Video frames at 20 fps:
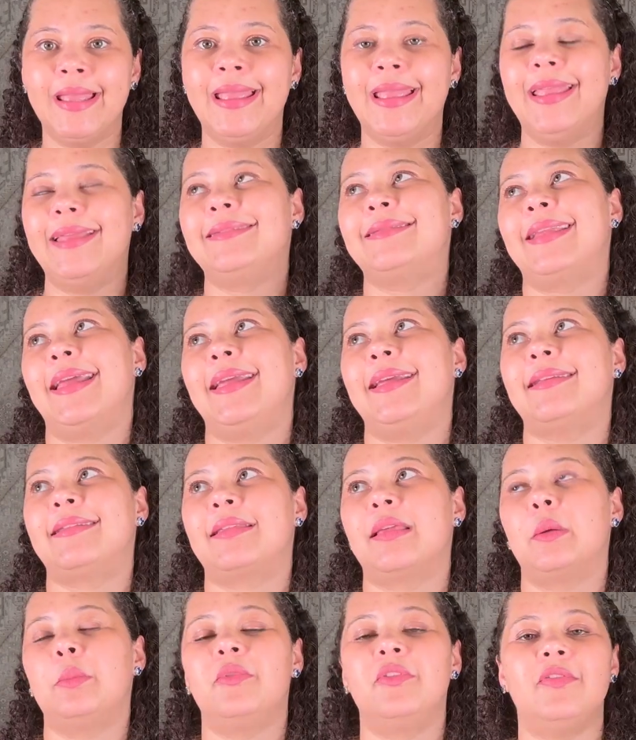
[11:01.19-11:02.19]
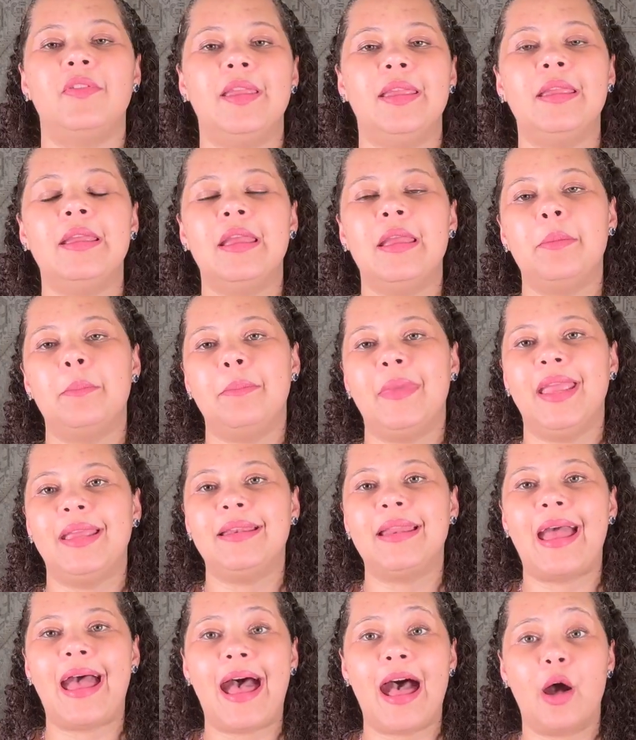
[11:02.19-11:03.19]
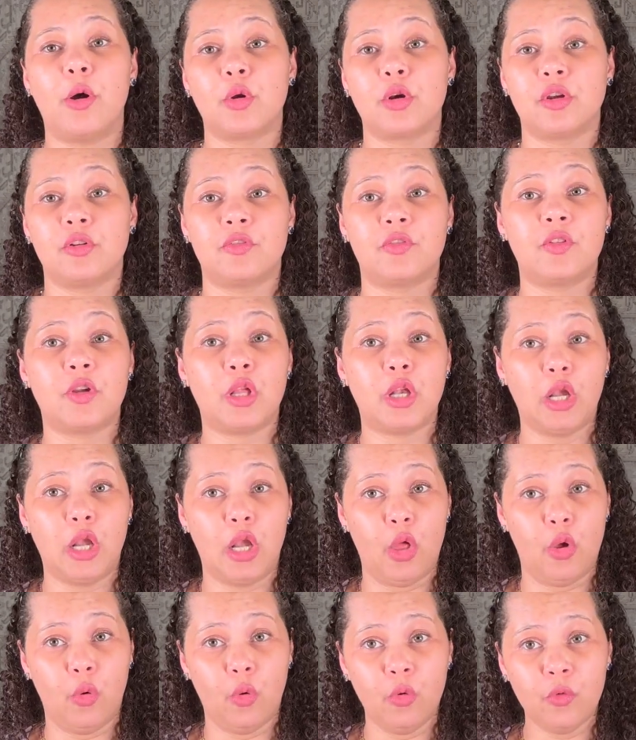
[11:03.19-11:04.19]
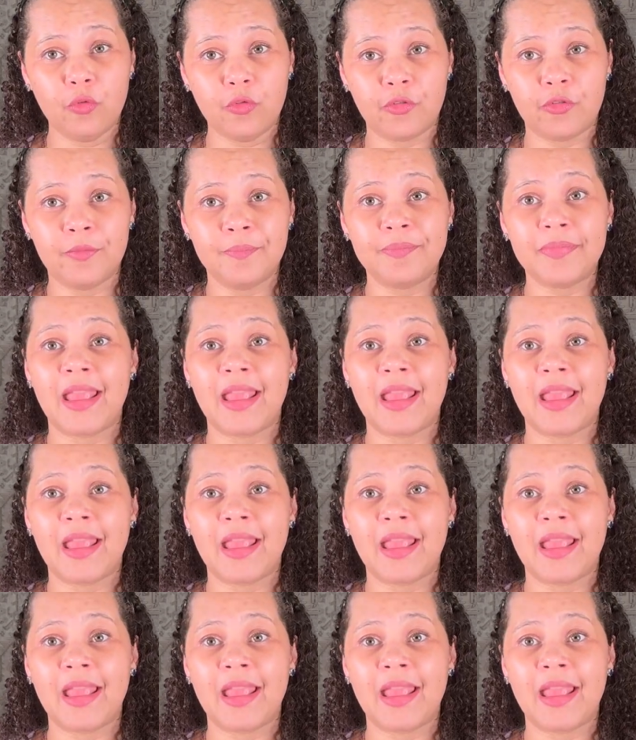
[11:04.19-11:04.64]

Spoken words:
and take something made out of cloth.